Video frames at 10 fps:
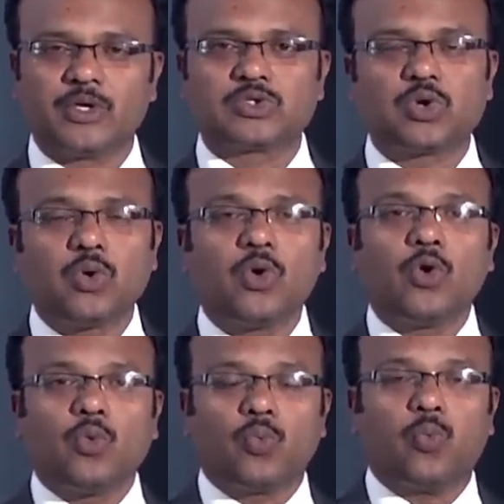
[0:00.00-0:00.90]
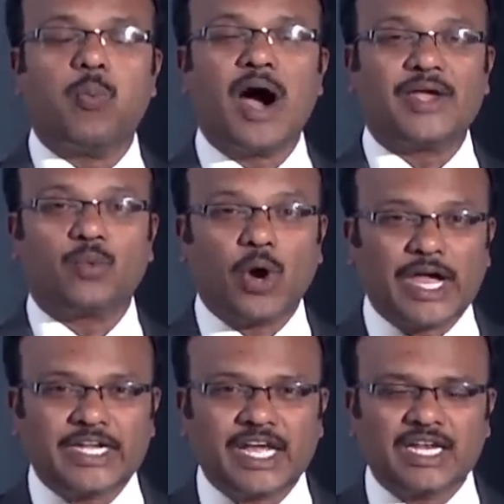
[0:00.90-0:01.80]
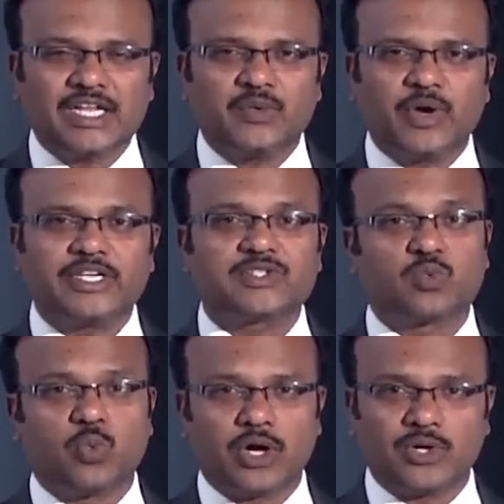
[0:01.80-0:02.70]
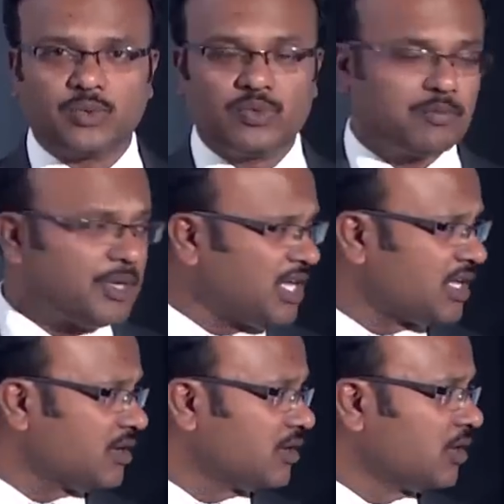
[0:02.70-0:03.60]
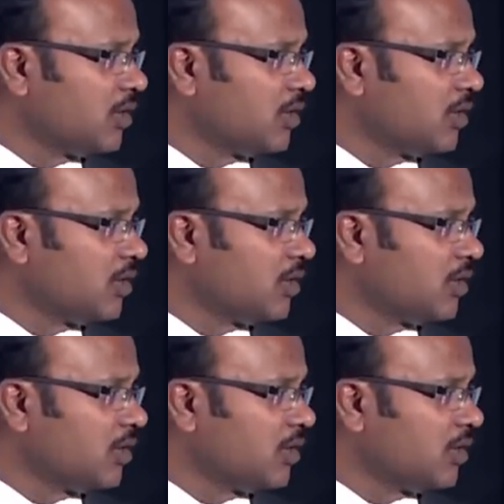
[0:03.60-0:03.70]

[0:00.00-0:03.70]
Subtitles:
So by vital events, what do we mean?